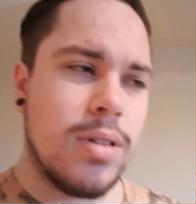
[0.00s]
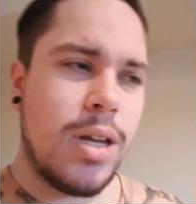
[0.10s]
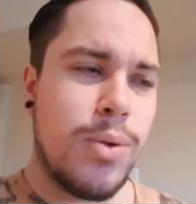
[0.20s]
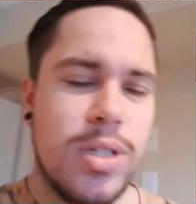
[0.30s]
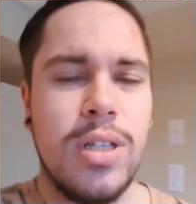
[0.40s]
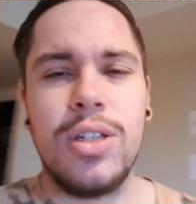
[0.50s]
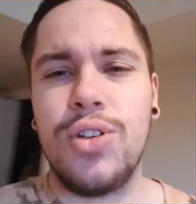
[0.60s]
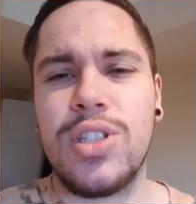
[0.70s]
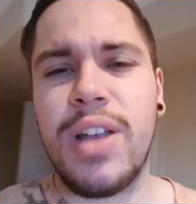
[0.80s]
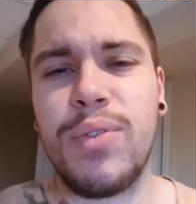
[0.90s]
Anyways, you
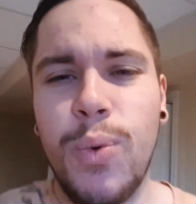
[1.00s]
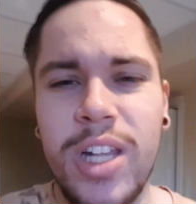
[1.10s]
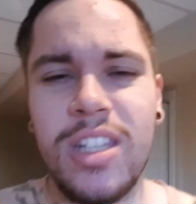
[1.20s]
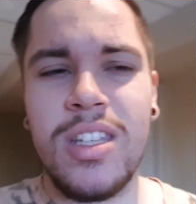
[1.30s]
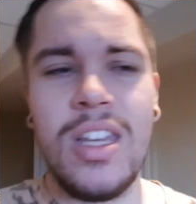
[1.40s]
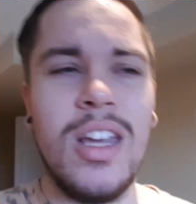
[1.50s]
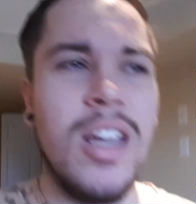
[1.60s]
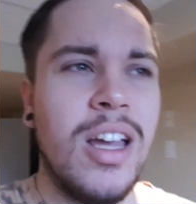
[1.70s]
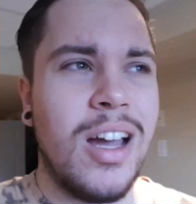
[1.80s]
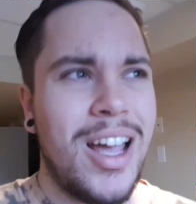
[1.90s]
guys have to wait to see.
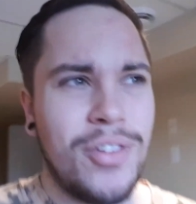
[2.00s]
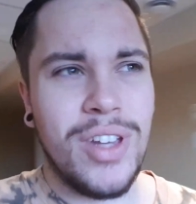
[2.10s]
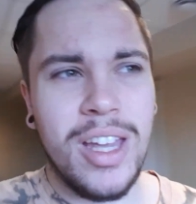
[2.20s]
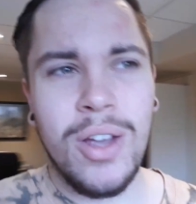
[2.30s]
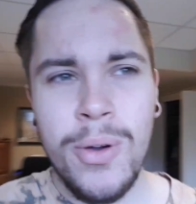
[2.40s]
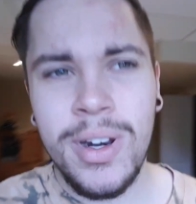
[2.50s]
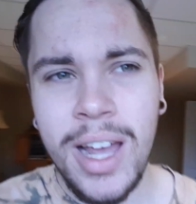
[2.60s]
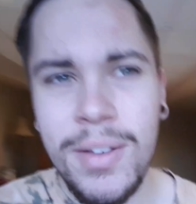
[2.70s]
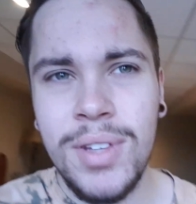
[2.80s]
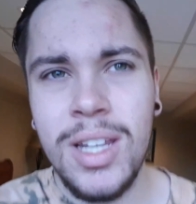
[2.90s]
I have to get going.
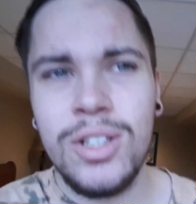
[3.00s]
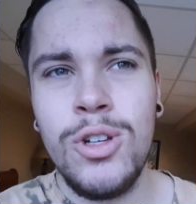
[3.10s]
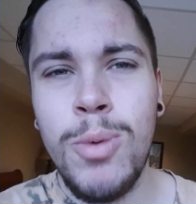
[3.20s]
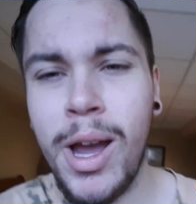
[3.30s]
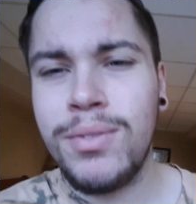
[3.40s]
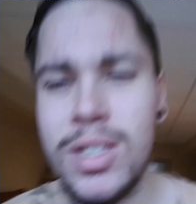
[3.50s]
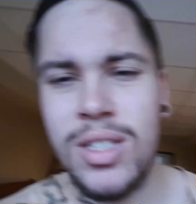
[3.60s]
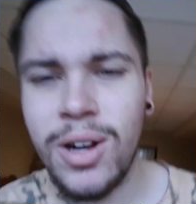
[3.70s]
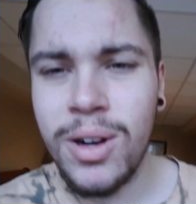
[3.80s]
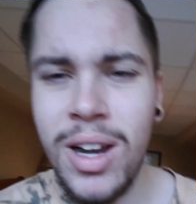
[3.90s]
I have to get a tube. I have to
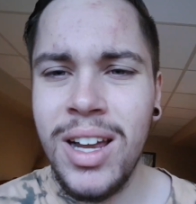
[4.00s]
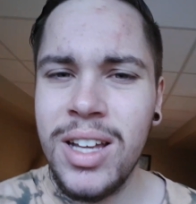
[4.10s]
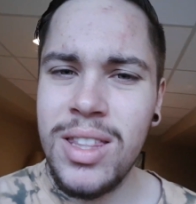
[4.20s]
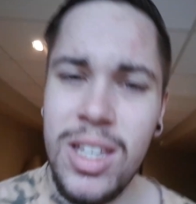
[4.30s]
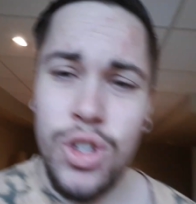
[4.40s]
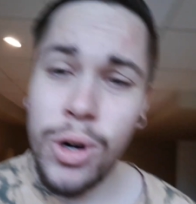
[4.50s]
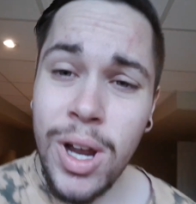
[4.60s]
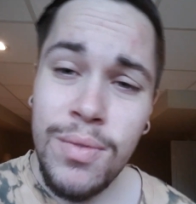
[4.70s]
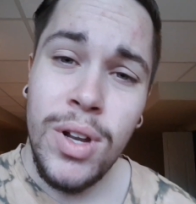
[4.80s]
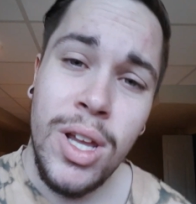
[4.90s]
start the
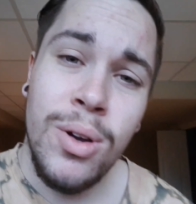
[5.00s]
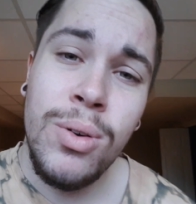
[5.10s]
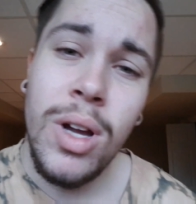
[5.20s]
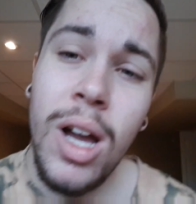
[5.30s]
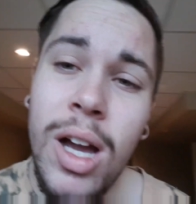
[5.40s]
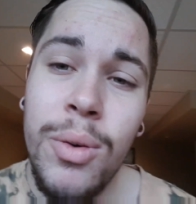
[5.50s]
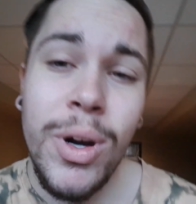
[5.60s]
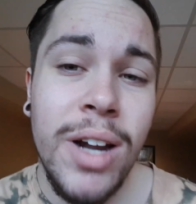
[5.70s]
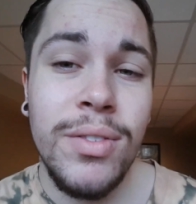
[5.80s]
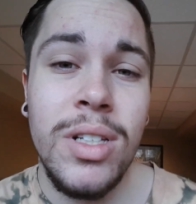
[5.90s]
joyride video uh,
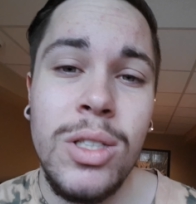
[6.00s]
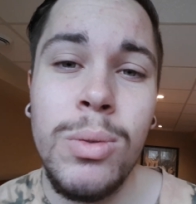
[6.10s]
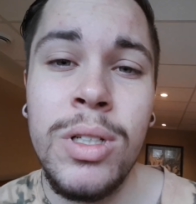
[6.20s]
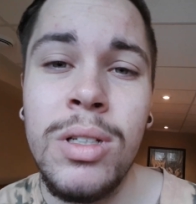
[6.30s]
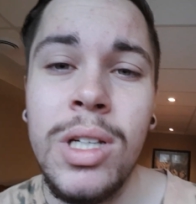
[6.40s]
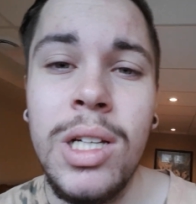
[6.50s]
right after this one.